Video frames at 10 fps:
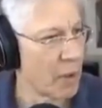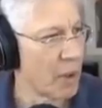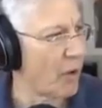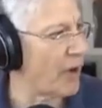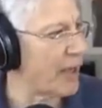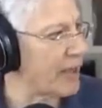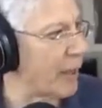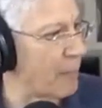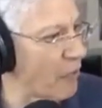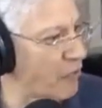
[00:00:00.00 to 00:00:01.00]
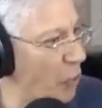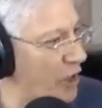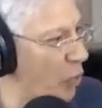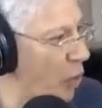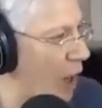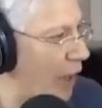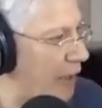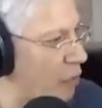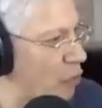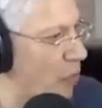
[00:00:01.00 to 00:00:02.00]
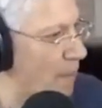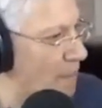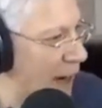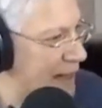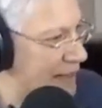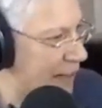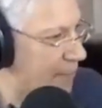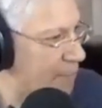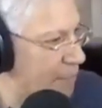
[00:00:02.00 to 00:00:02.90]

All right, before we go on, reminder